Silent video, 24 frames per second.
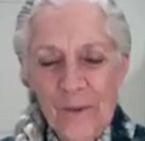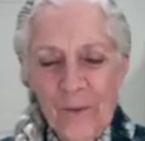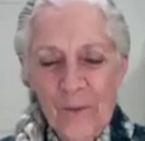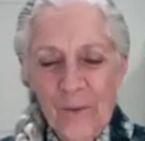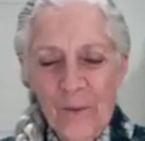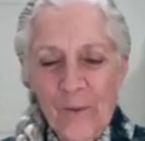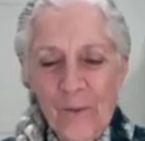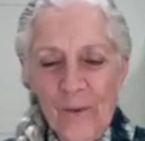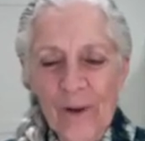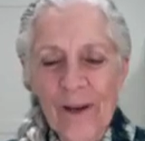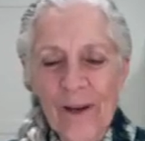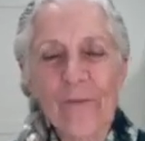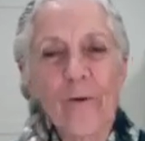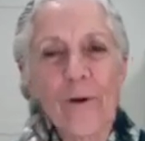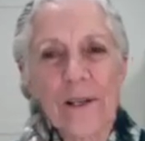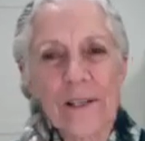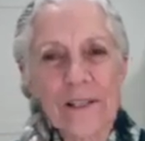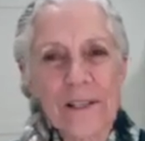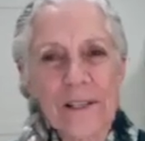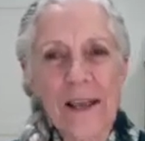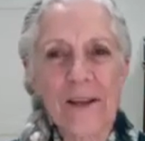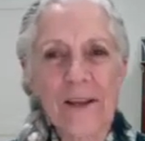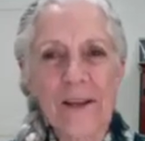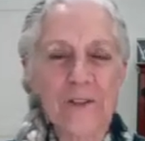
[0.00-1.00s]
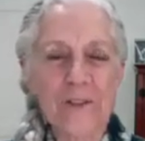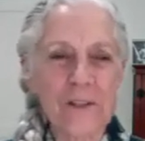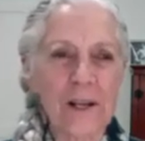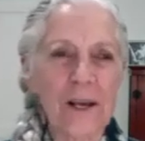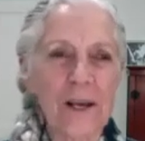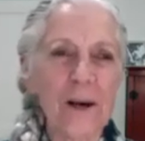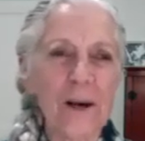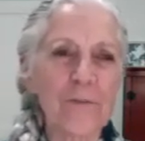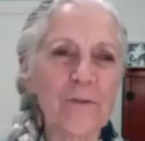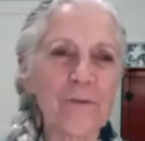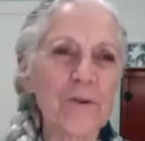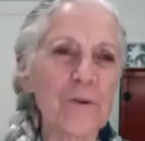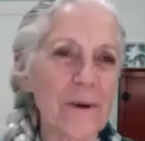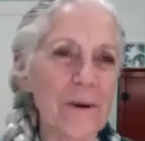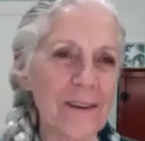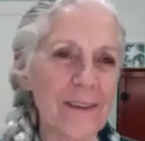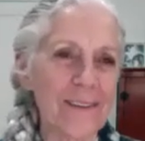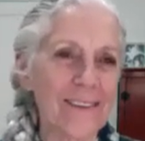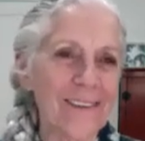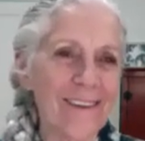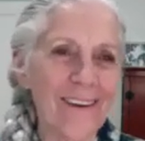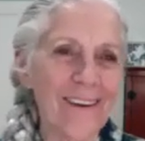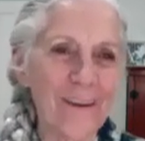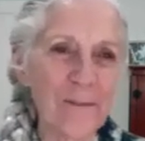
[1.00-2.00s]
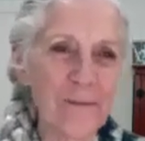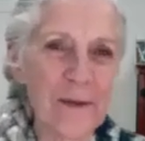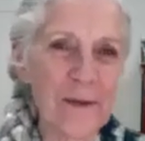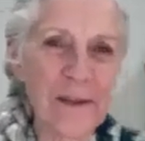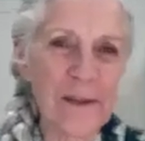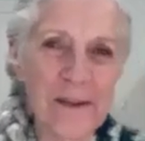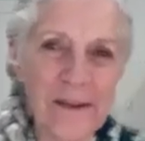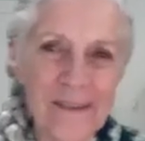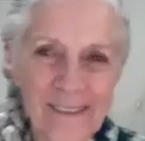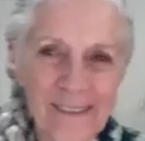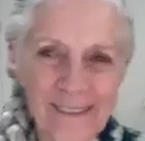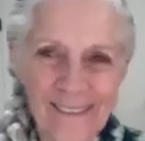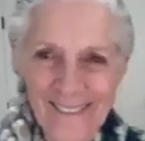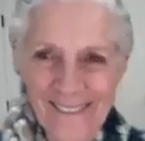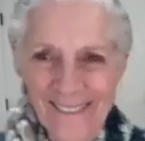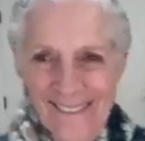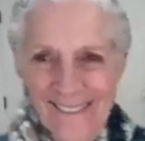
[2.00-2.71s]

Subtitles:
whatever it takes to come to it. I mean,